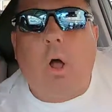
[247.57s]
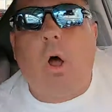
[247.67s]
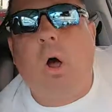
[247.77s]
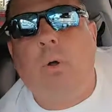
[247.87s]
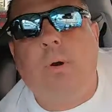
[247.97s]

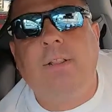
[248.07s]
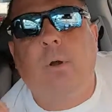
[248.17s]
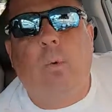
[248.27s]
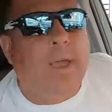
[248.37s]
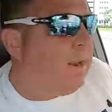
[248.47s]
All right, the
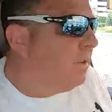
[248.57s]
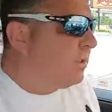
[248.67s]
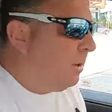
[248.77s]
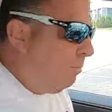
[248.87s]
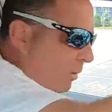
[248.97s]
weigh-in is
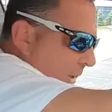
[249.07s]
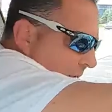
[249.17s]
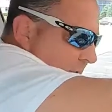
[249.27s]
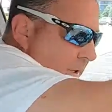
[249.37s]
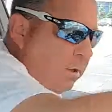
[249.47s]

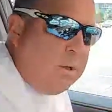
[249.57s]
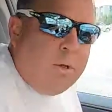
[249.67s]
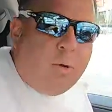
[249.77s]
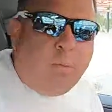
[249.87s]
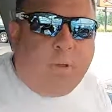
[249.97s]
complete.
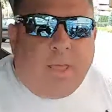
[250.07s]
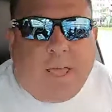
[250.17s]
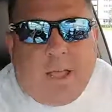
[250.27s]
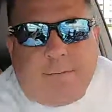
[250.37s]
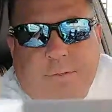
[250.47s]
We have